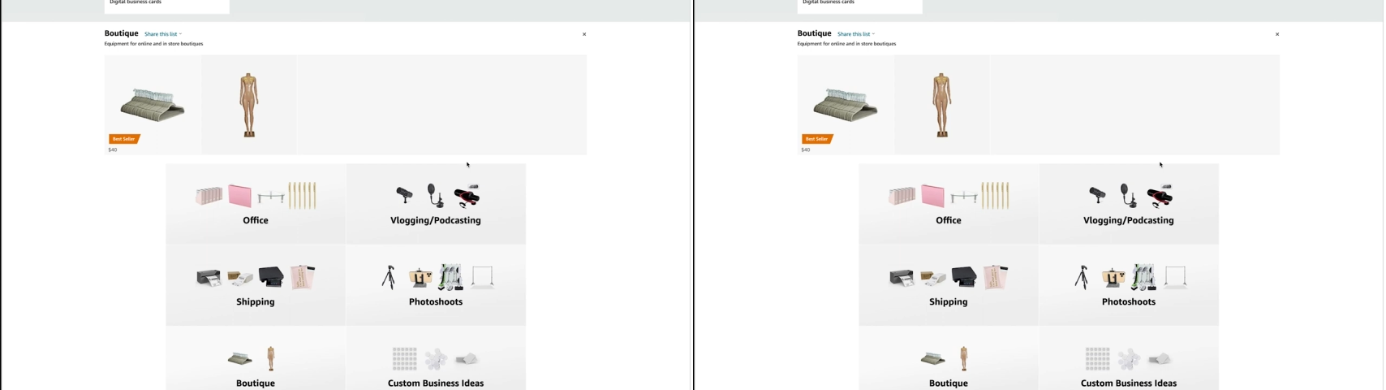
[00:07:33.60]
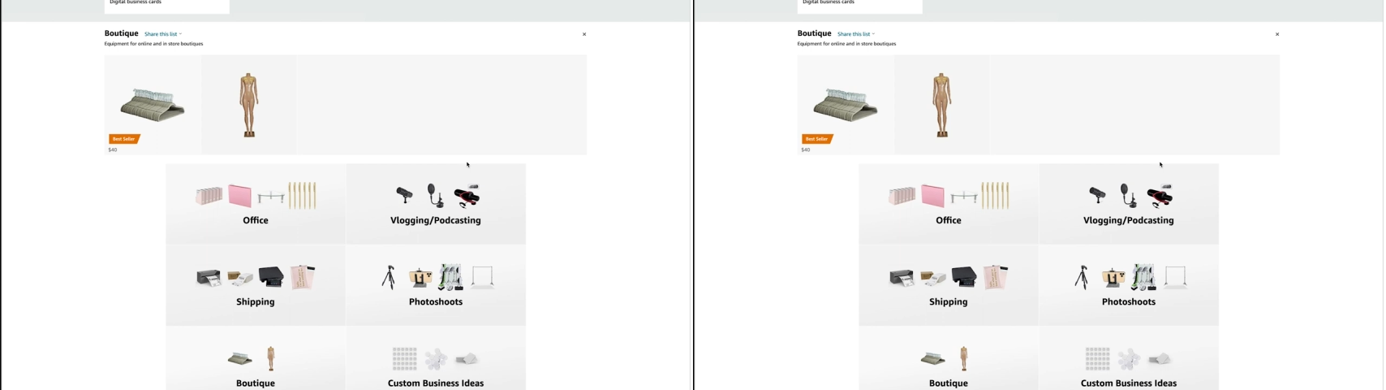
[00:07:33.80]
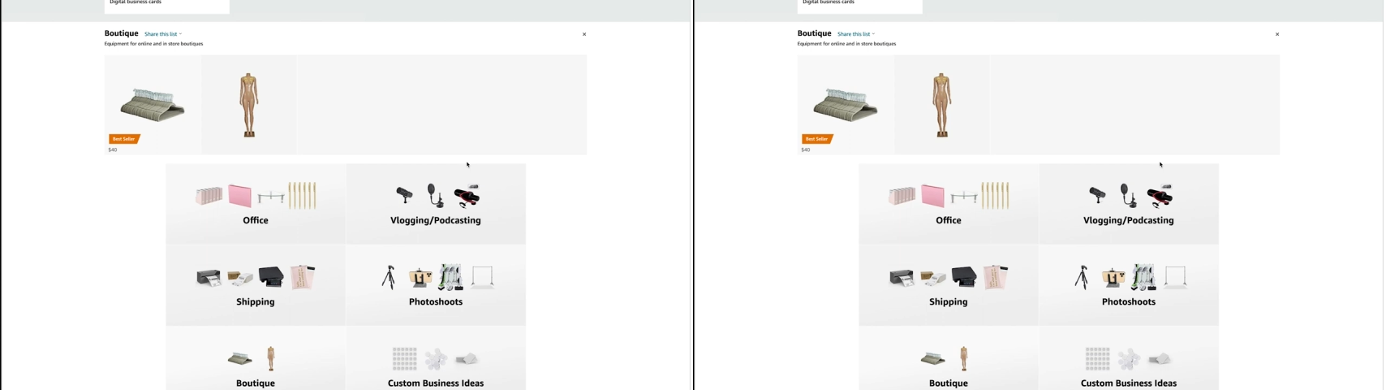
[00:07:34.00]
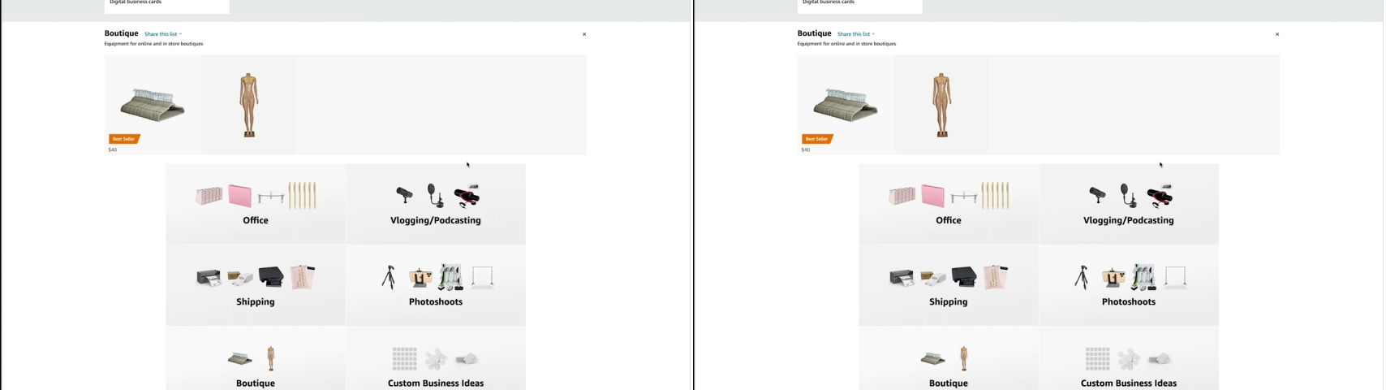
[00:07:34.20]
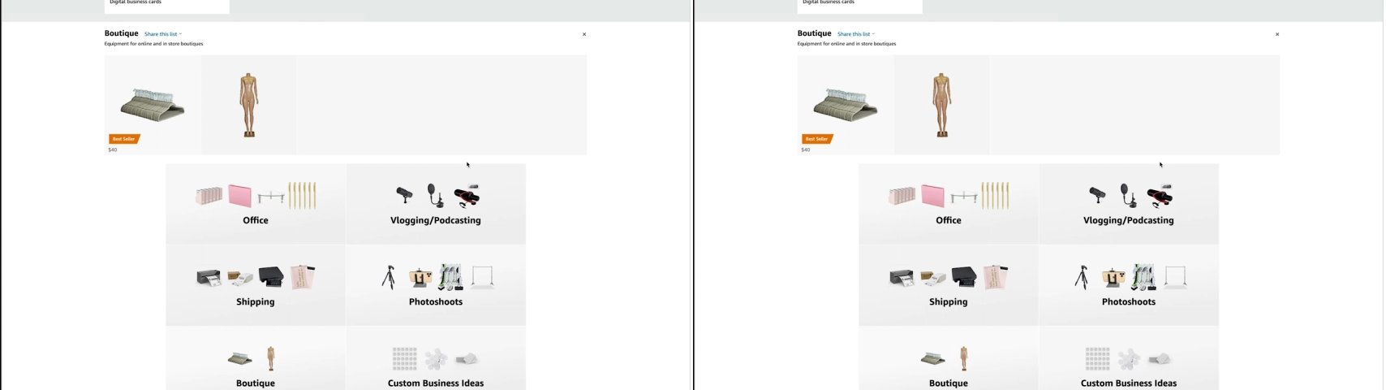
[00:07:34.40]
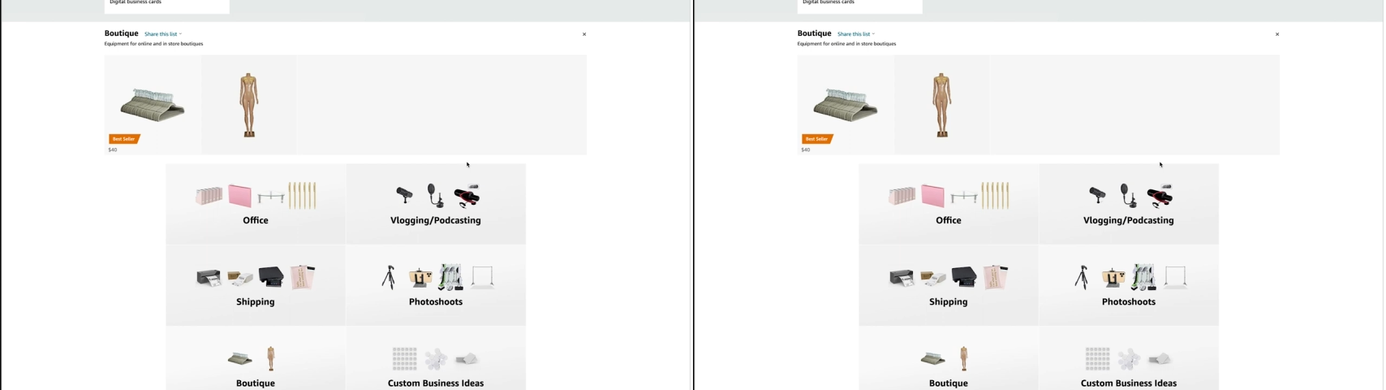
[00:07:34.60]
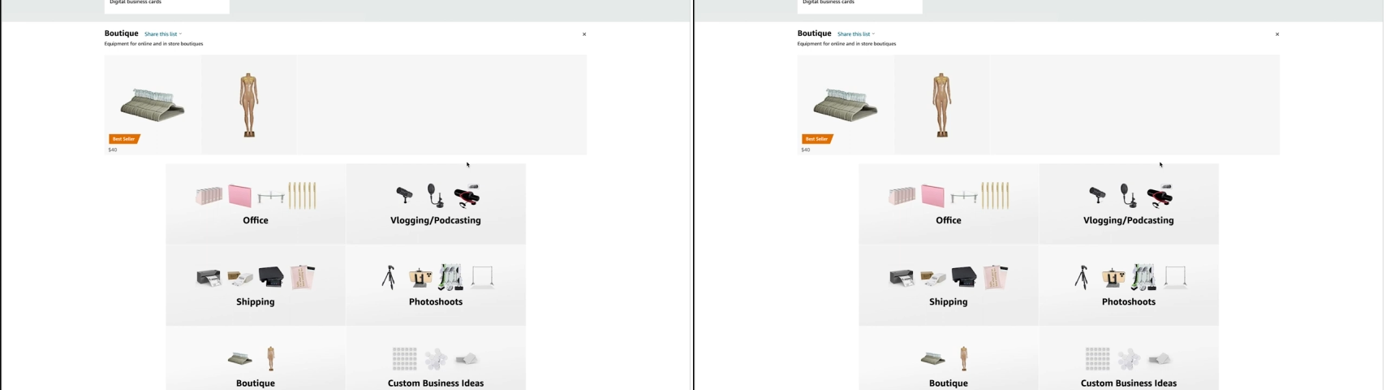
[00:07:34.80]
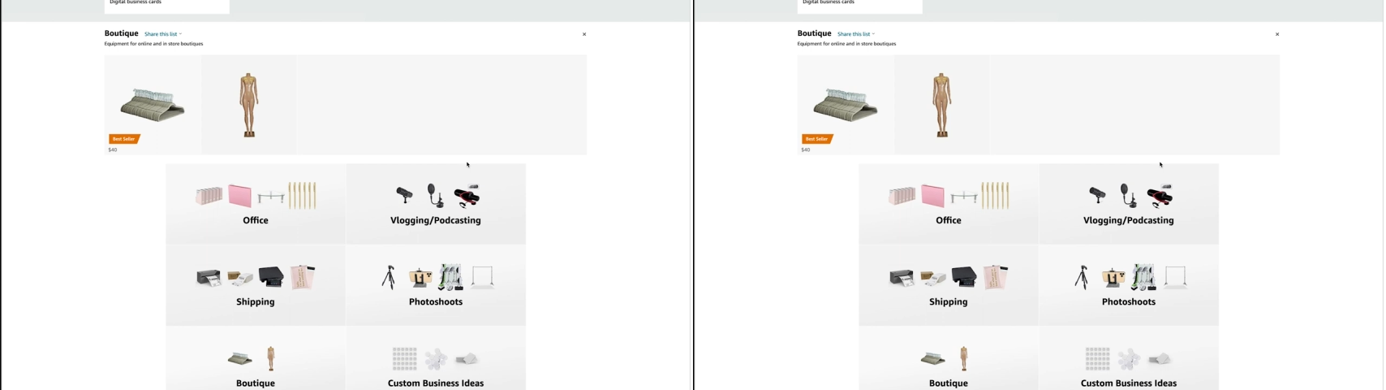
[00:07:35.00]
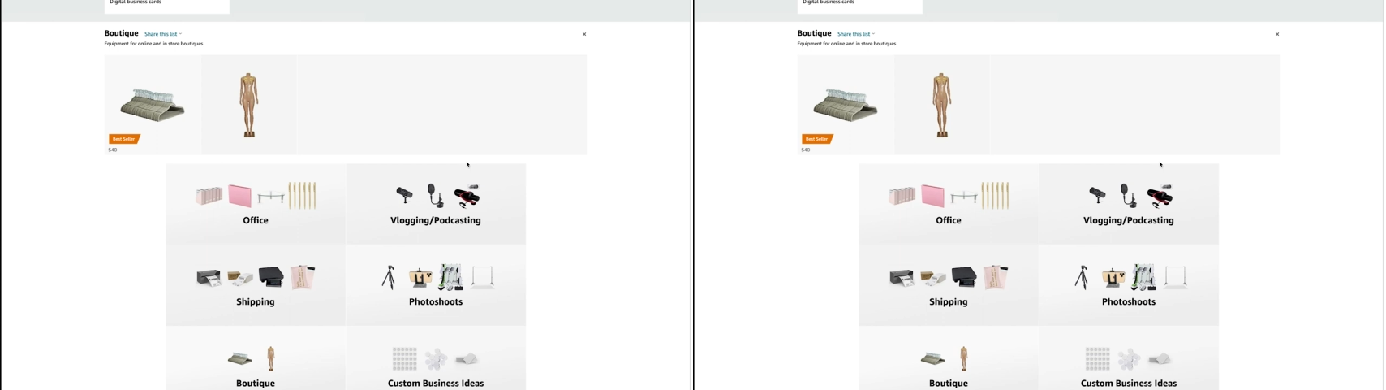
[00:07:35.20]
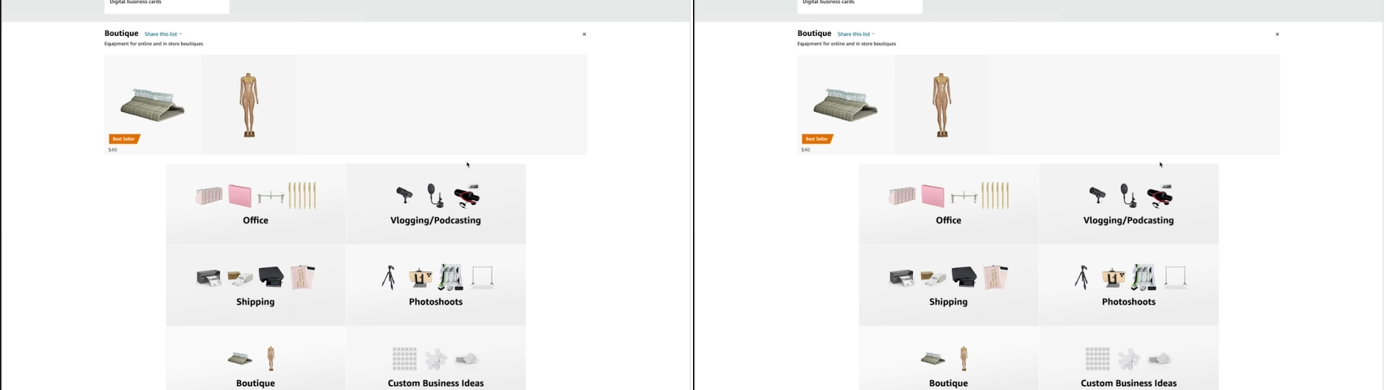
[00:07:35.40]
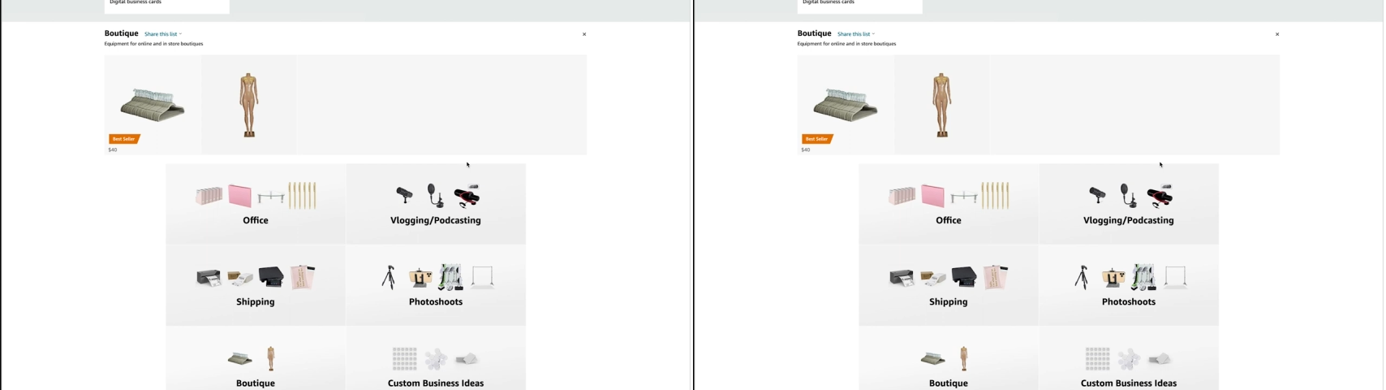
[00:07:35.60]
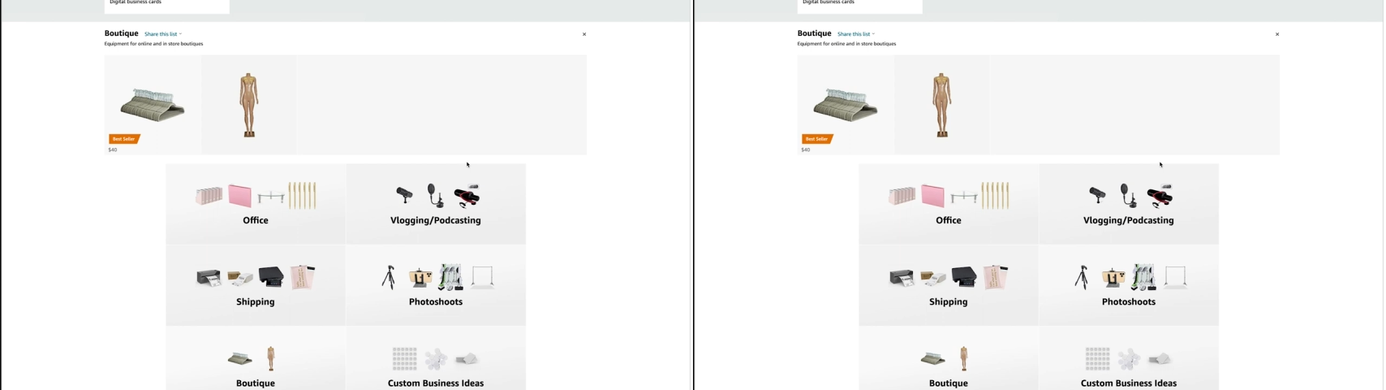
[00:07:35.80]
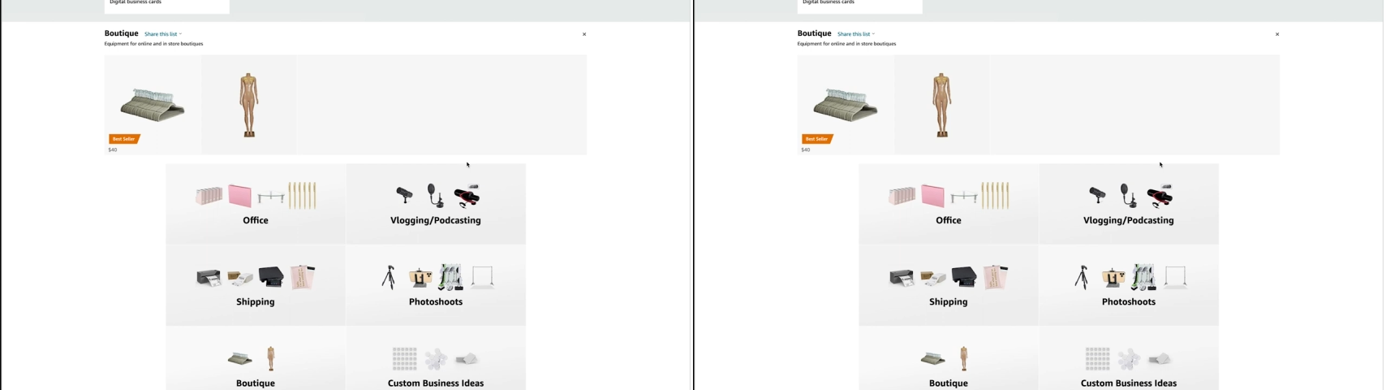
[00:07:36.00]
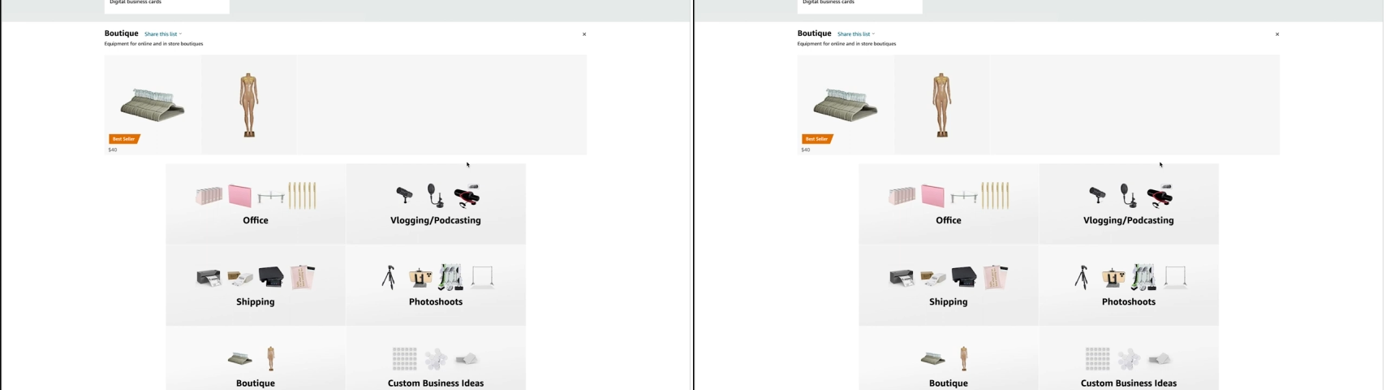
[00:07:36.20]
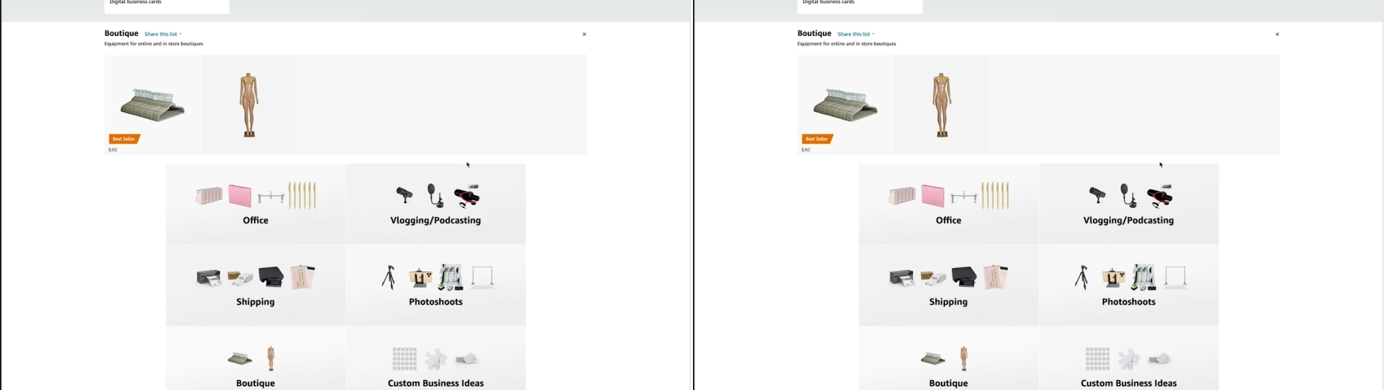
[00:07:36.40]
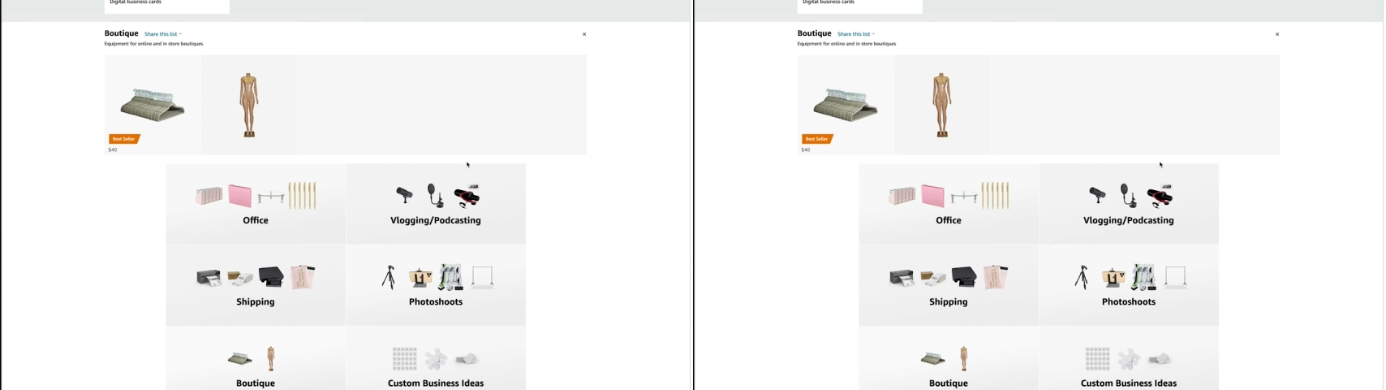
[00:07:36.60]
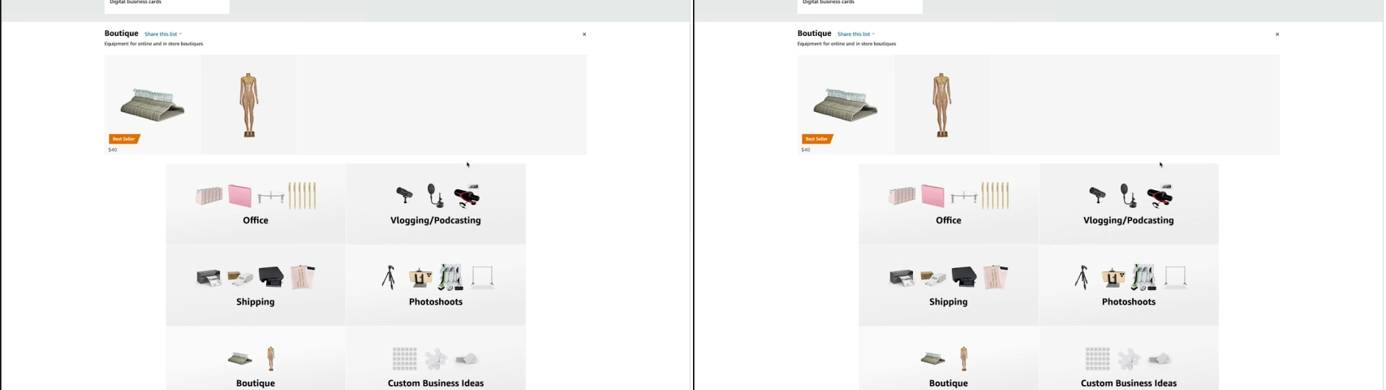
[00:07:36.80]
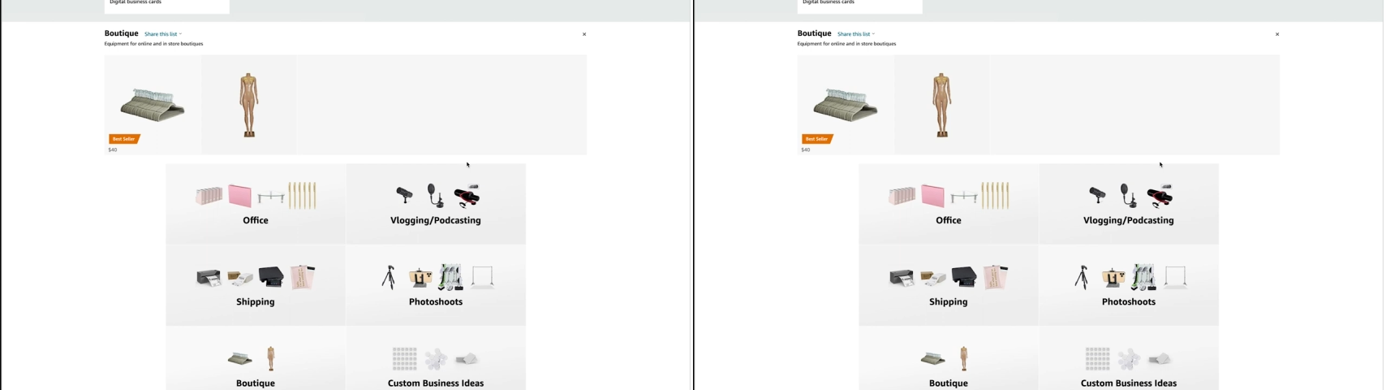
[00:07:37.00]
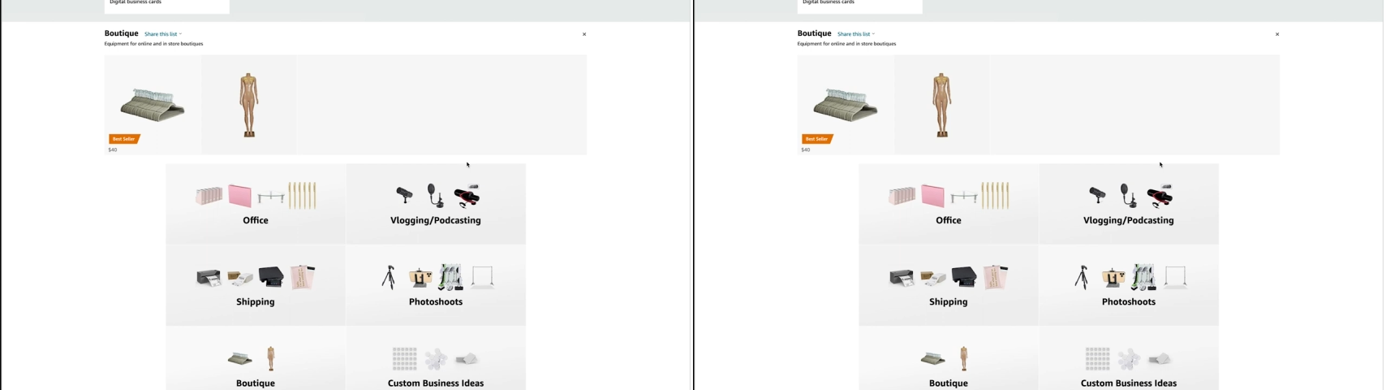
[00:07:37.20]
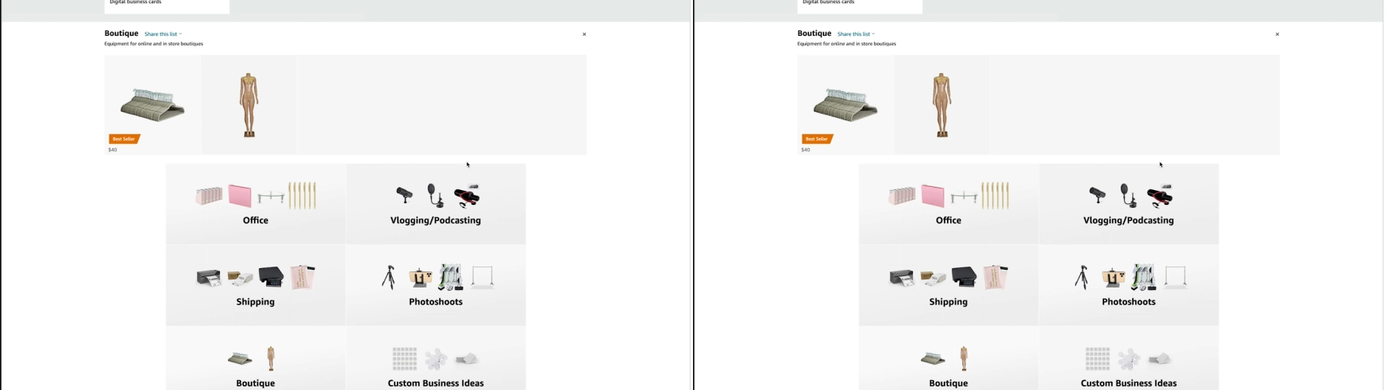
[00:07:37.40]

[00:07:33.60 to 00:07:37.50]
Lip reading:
No face is visible, so there are no lips to read.